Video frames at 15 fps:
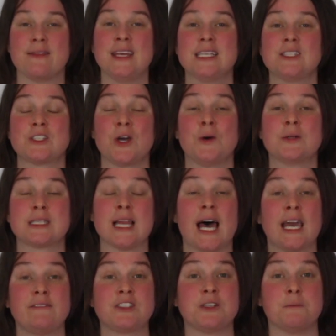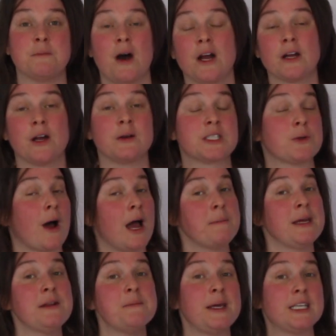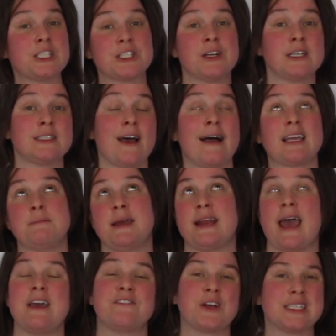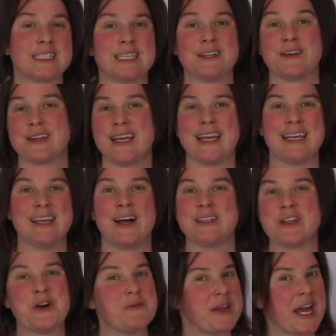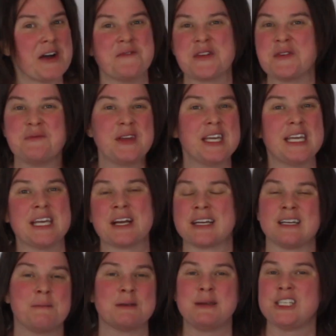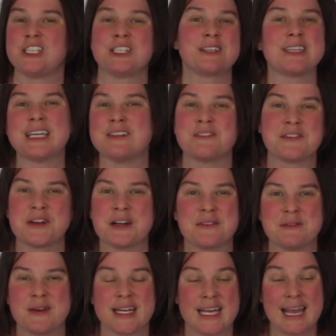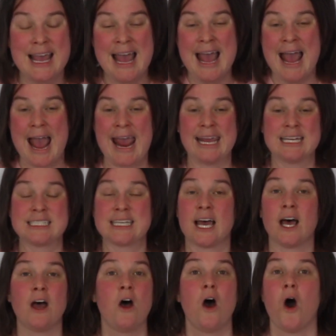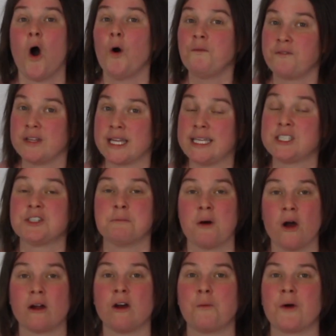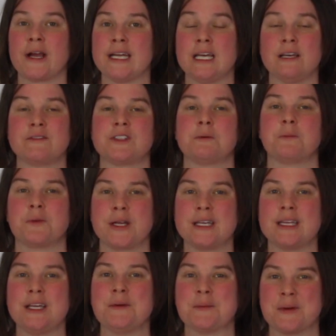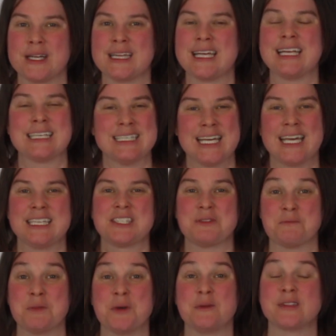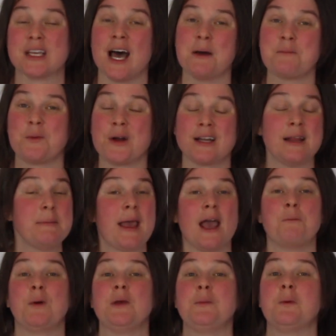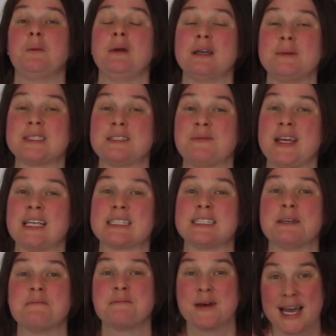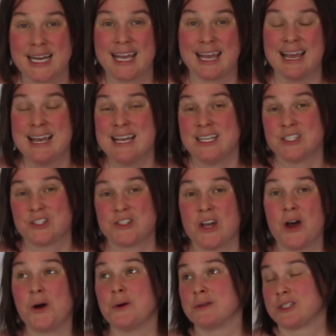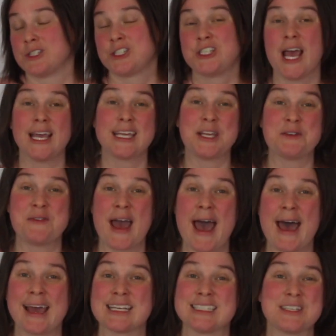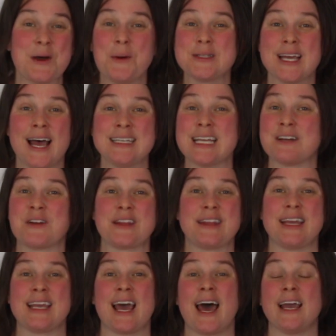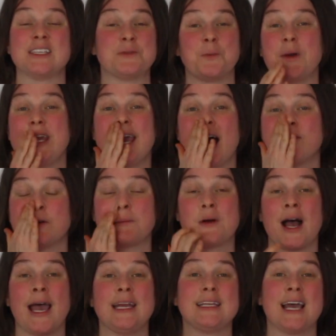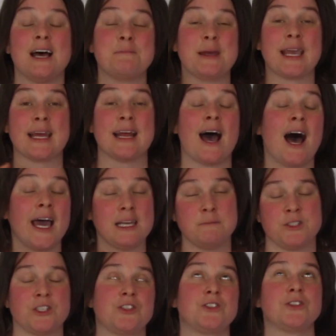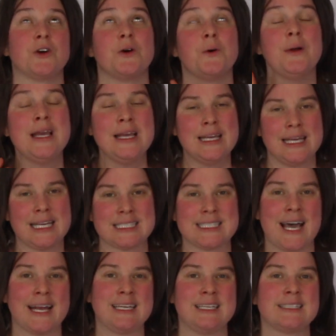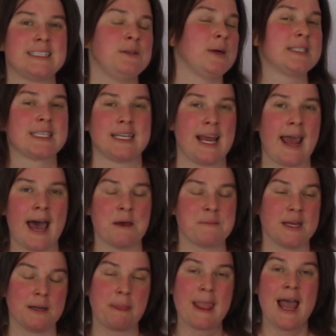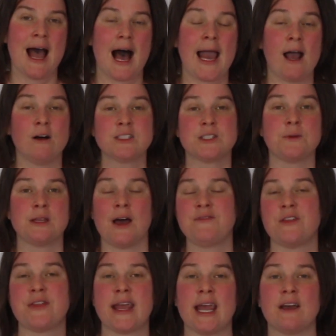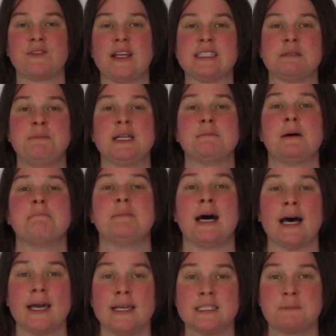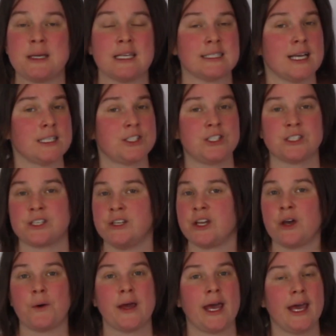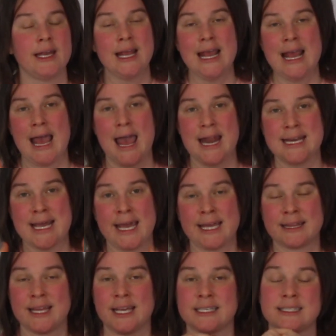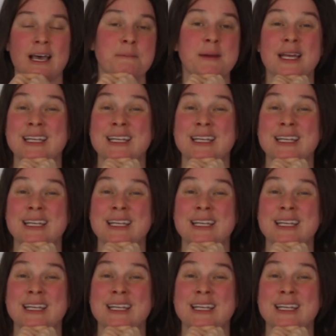This goes live tomorrow, so I'm going to make sure and document every single thing. Y'all know me. I'm going to be here, and I'm going to be cheerleading for everybody. And uh, hopefully tomorrow we're going to have some really, really nice moves upward, and we will be able to make some money. So check your bags and hold on to everything, guys. We have a ride coming, and I am just so excited to see what's going to happen. I also love that they have these minimum buys, because that's just going to go ahead and yank things up.